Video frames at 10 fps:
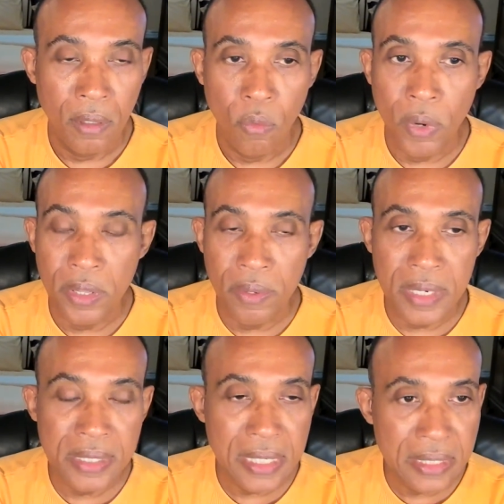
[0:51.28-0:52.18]
Whether it
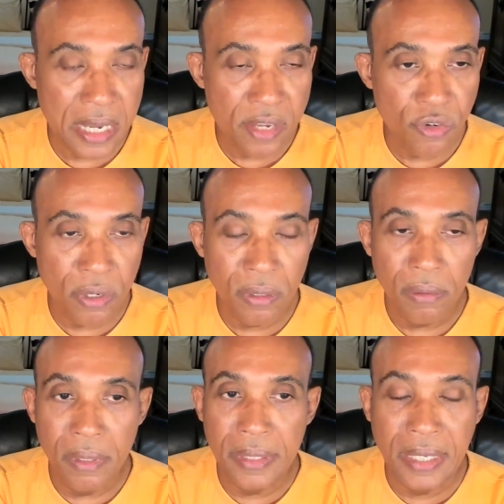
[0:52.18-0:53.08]
is a teacher,
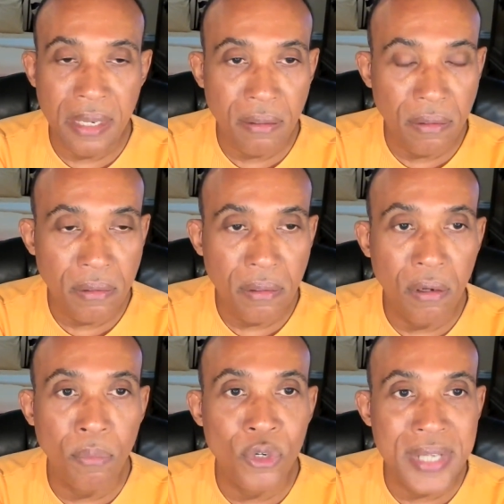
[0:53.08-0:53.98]
a healer,
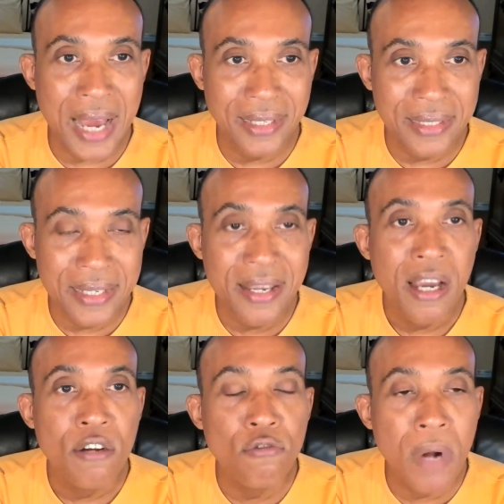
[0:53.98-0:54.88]
or modality,
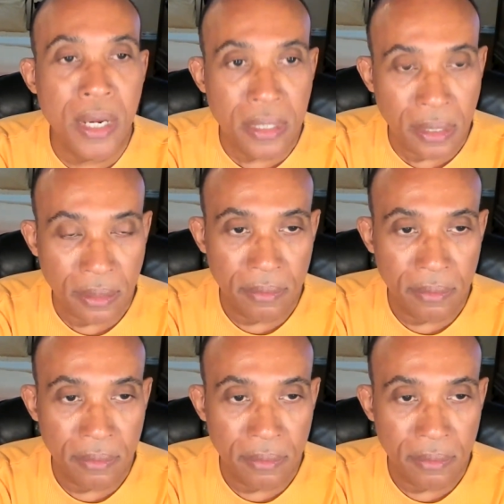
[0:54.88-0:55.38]
run.